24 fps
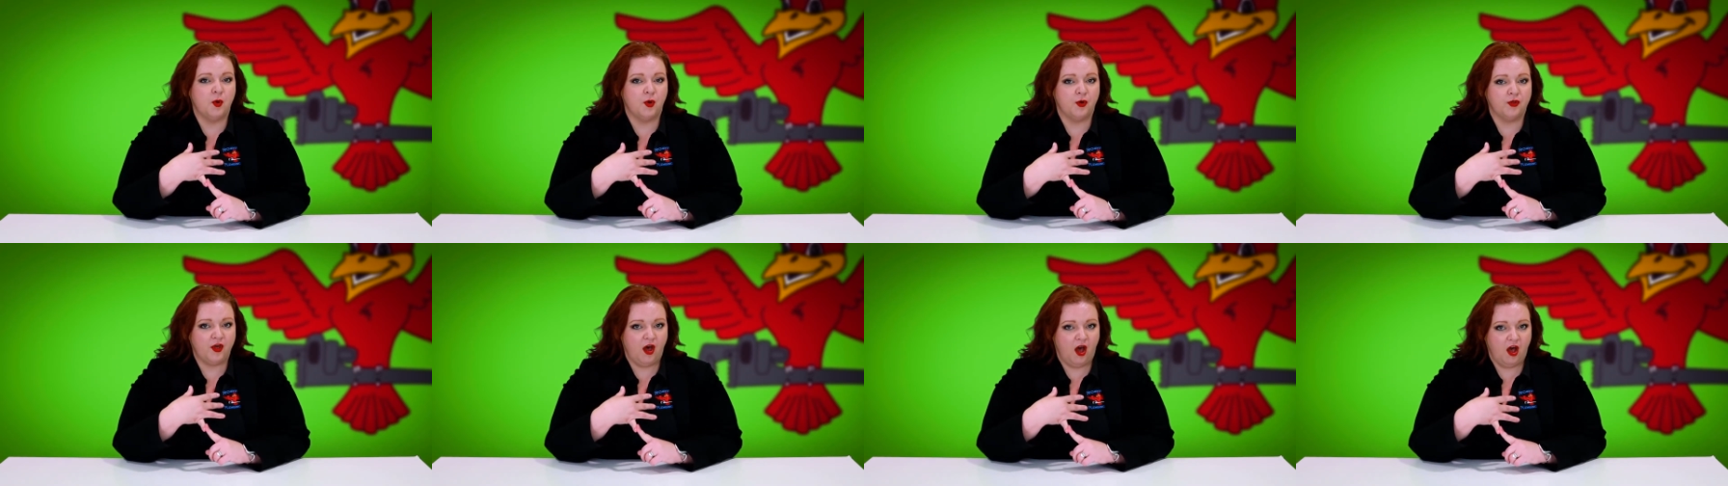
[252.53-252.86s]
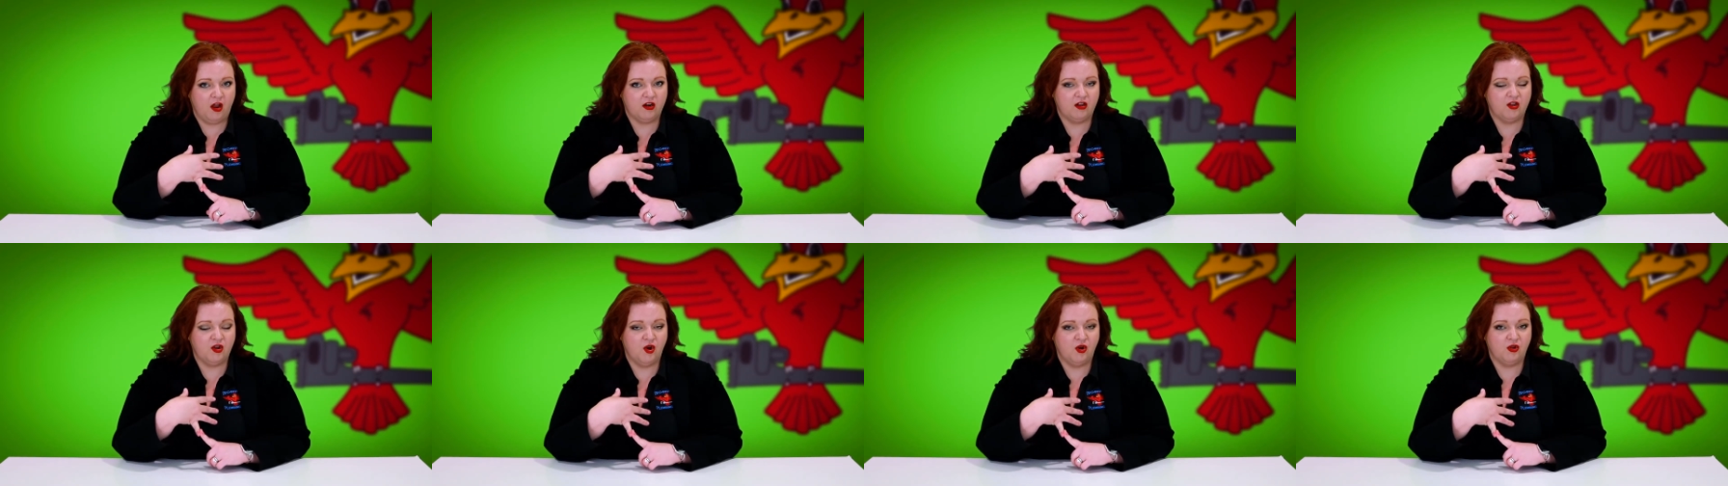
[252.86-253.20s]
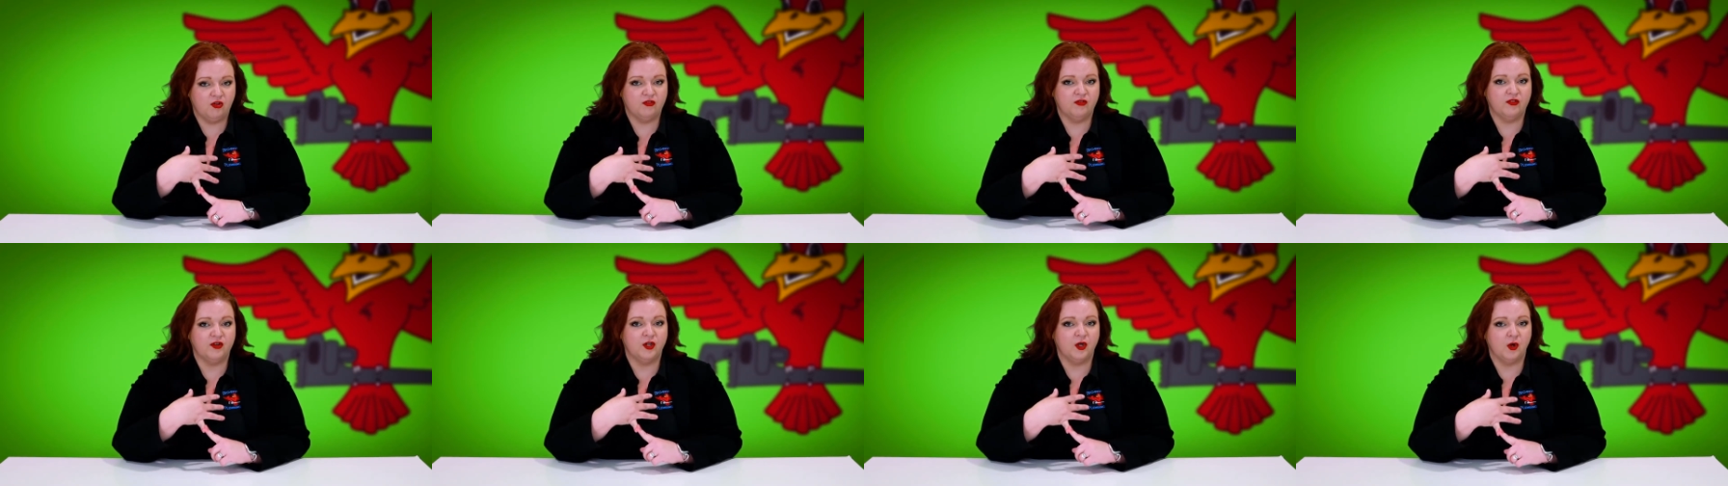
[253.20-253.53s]
both hot and
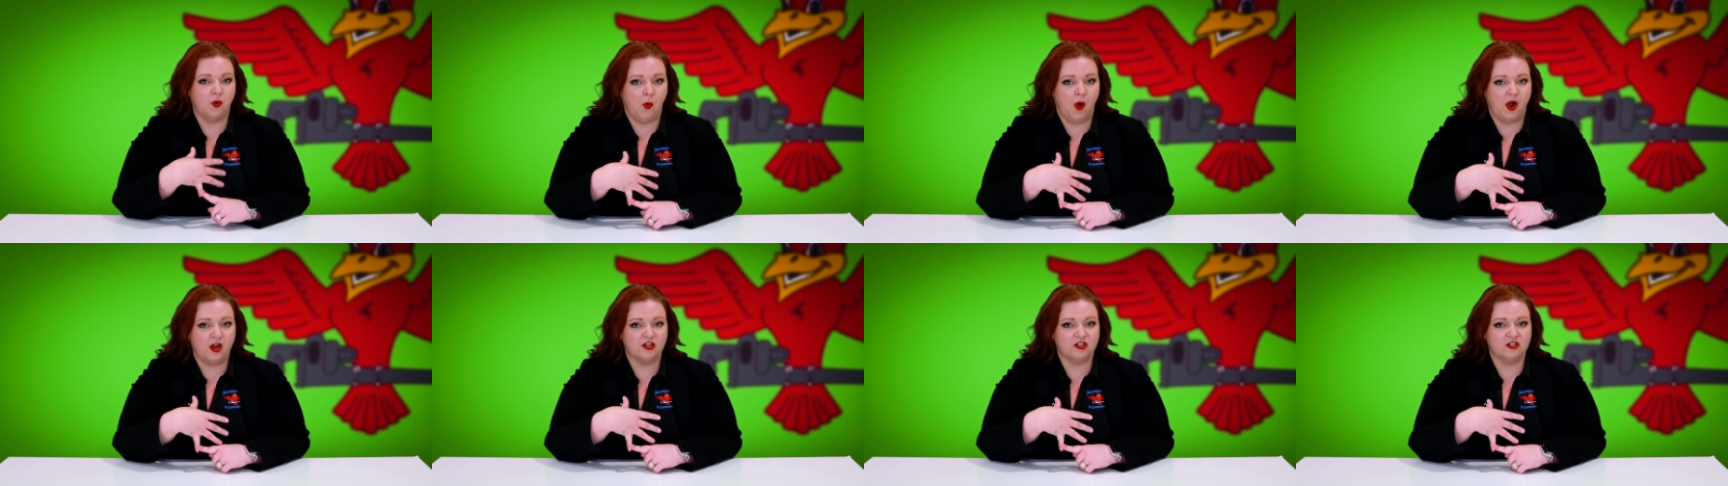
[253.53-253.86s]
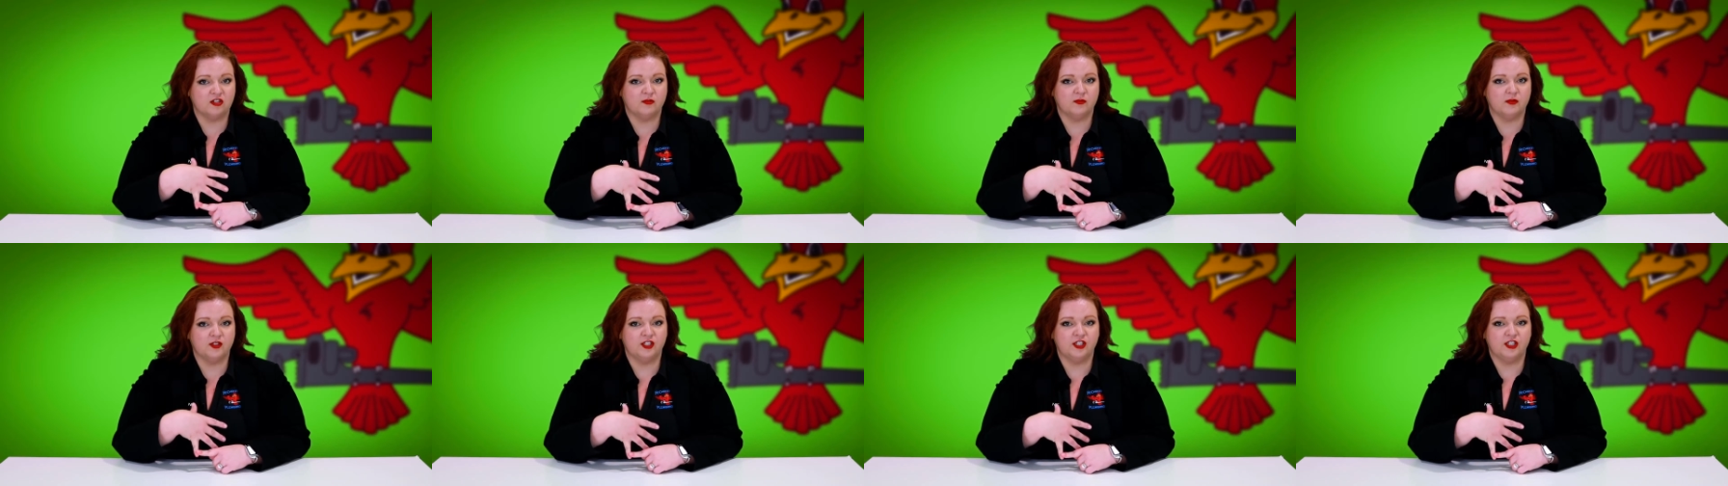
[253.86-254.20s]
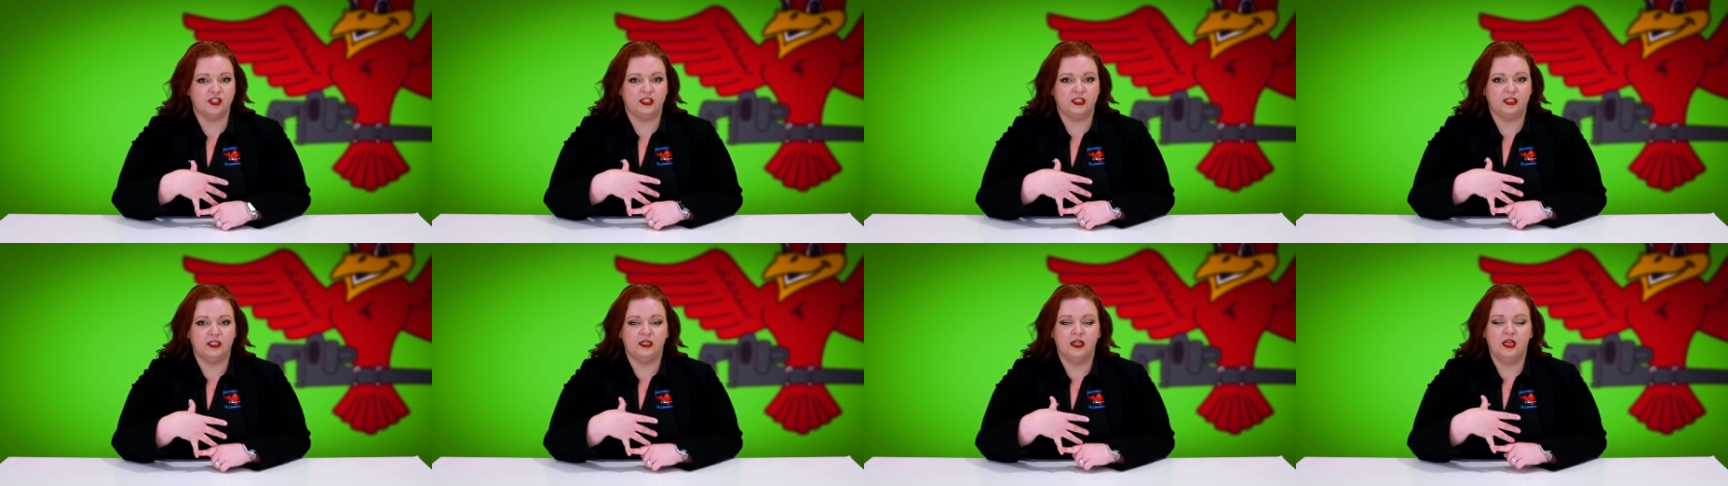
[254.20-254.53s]
cold for your washing
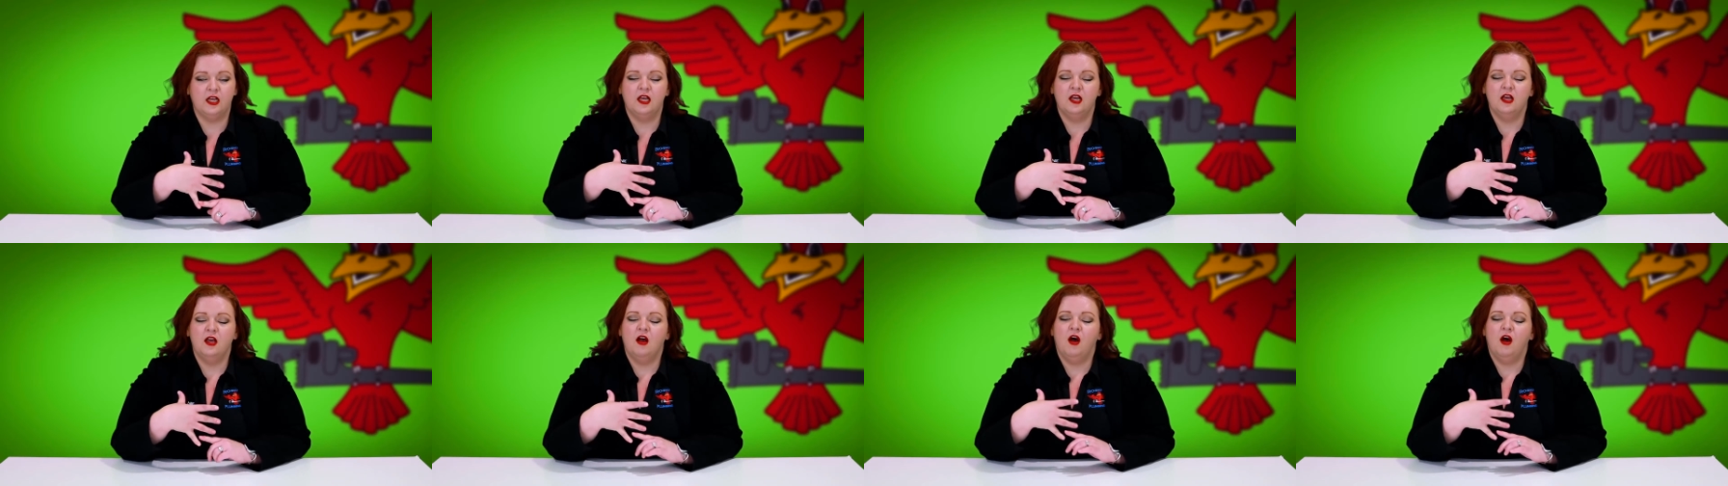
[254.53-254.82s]
machine.